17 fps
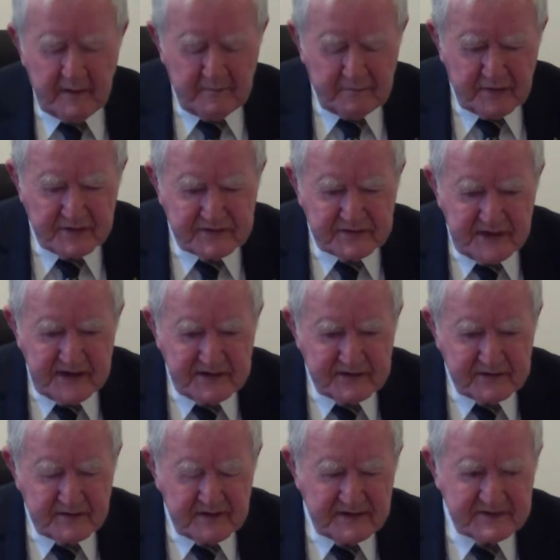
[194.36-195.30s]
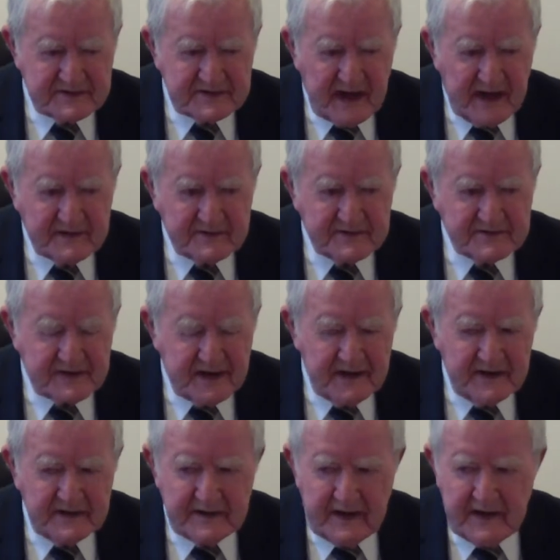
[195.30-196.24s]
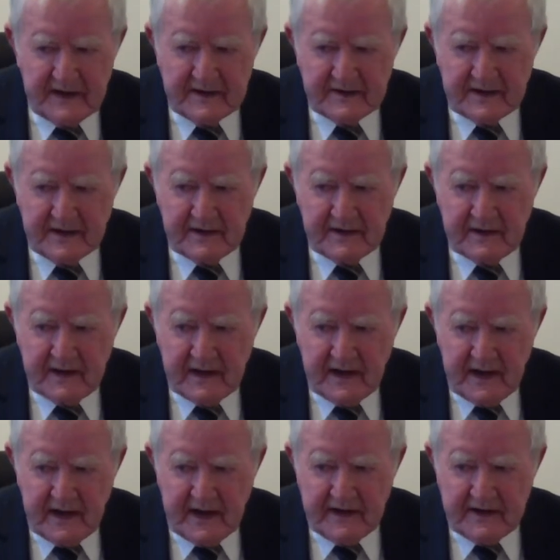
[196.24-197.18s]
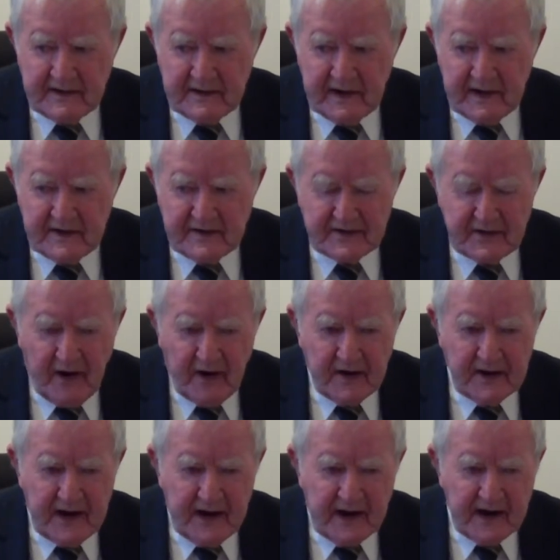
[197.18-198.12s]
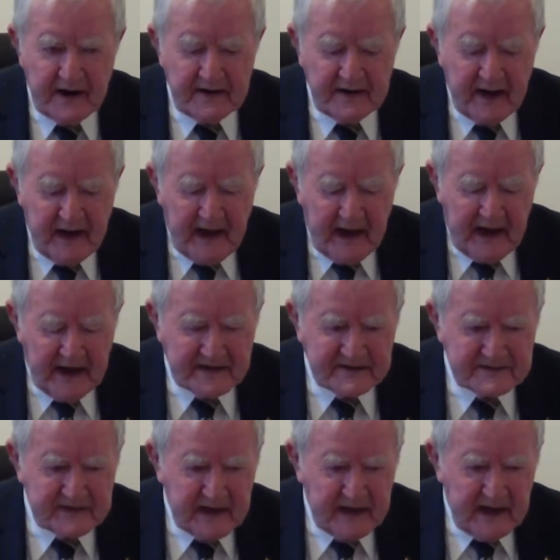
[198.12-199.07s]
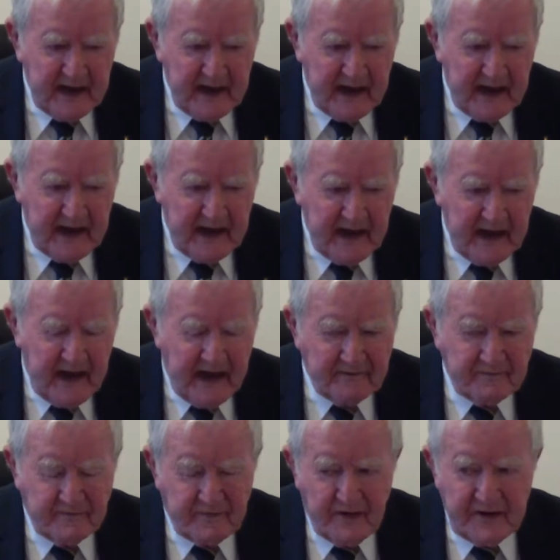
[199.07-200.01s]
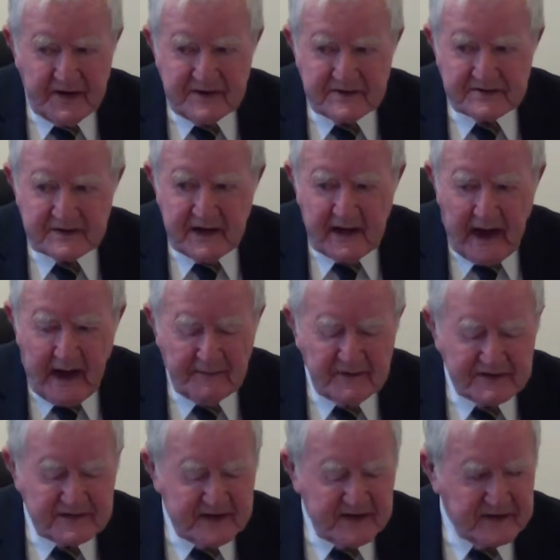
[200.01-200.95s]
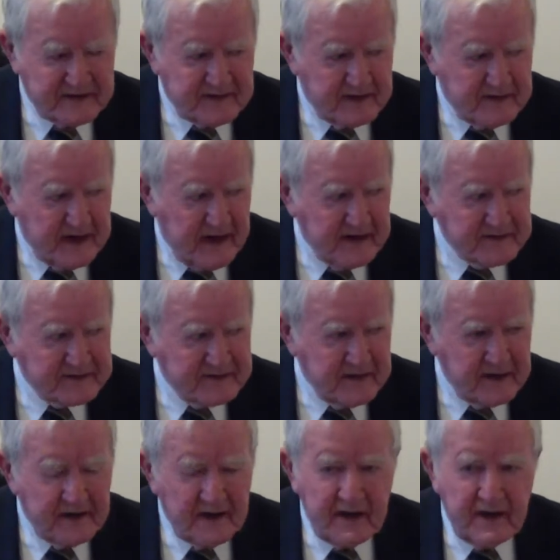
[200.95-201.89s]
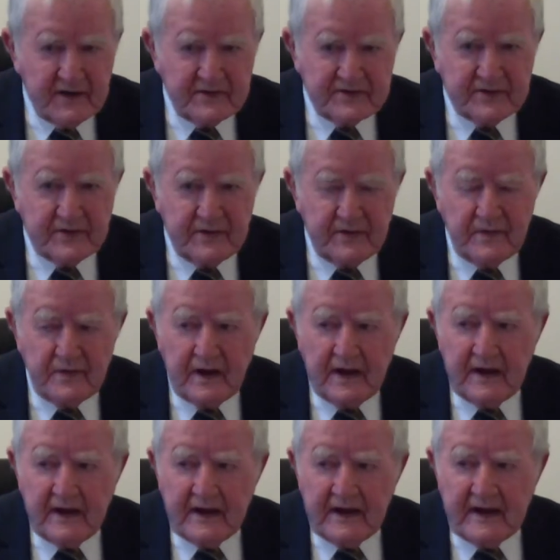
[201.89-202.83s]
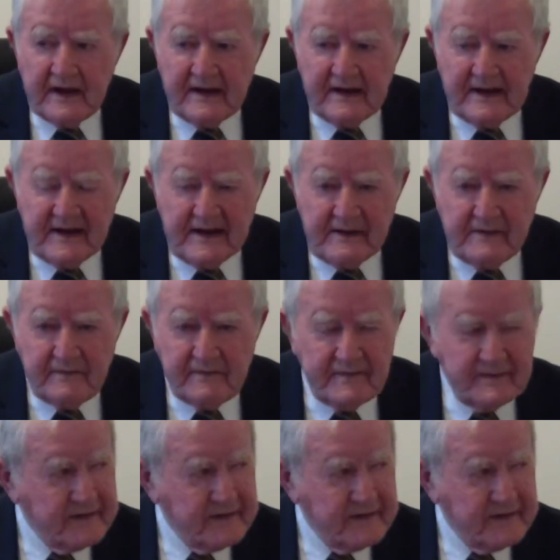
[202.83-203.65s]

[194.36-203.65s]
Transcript: procedure and standards in Dáil Éireann has advised Amnesty International to leave